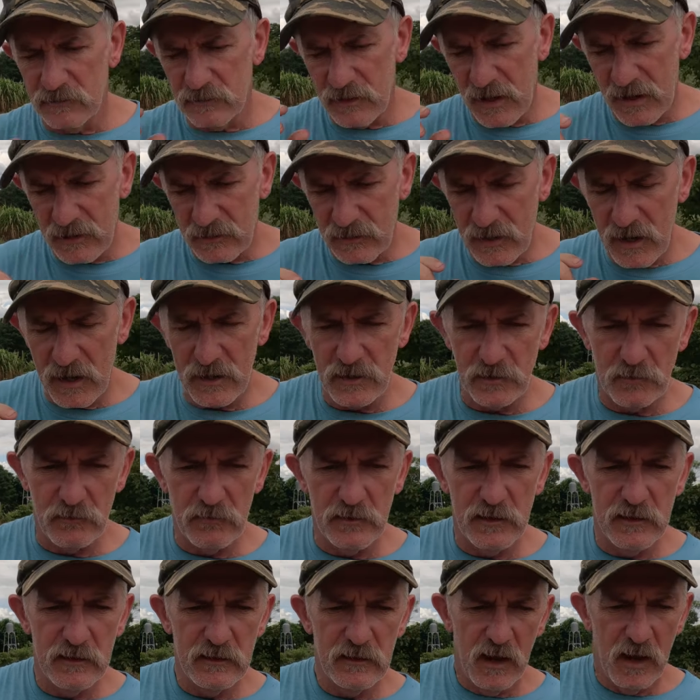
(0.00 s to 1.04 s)
that
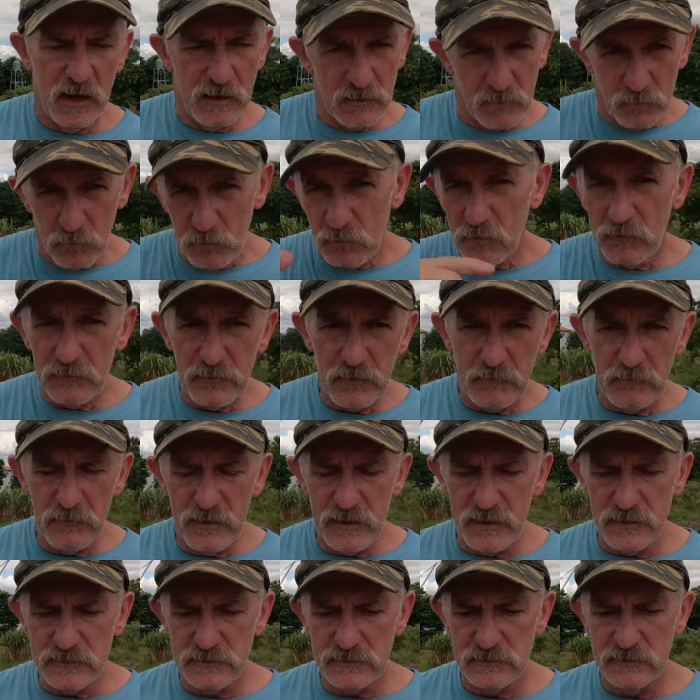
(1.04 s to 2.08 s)
category and all of the
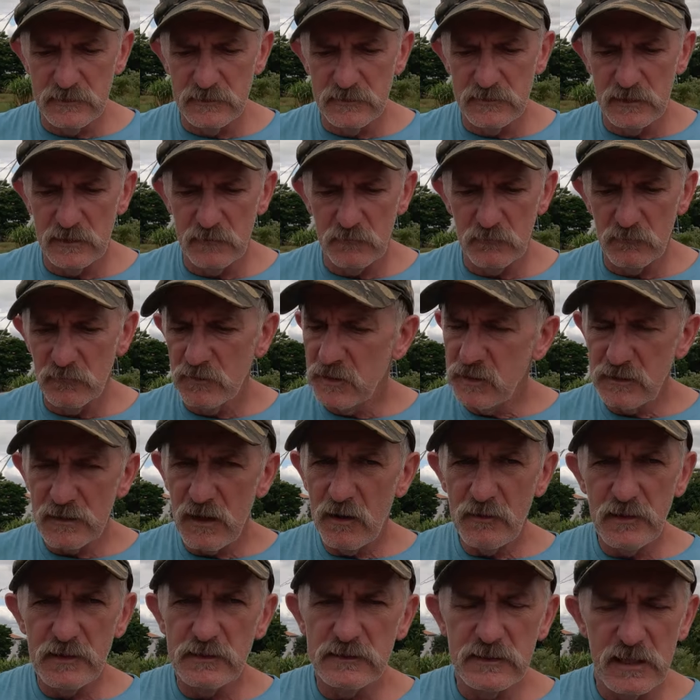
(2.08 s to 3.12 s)
rest is that we
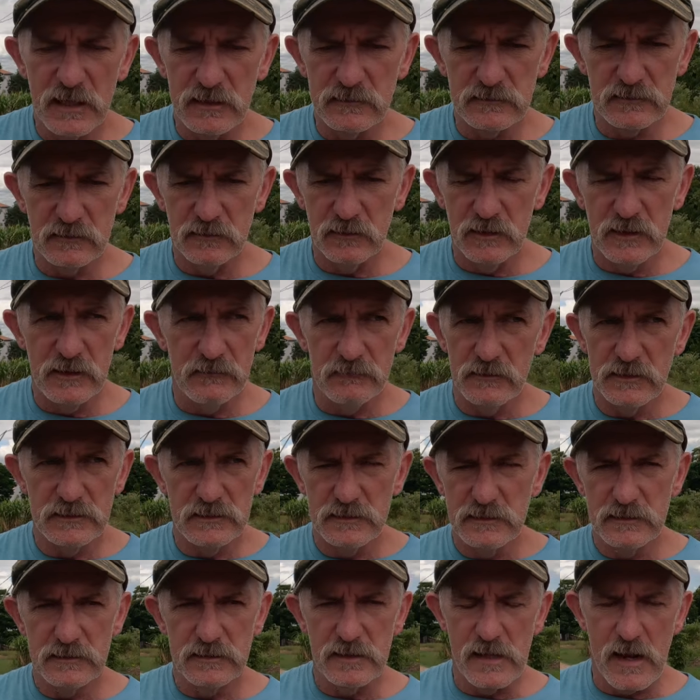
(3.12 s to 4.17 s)
don't intend to leave.
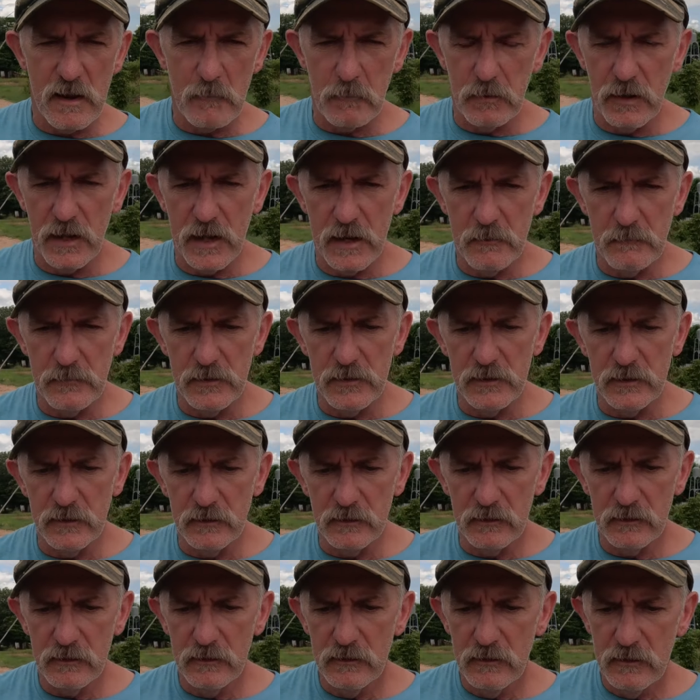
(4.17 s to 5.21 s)
This isn't our plan B.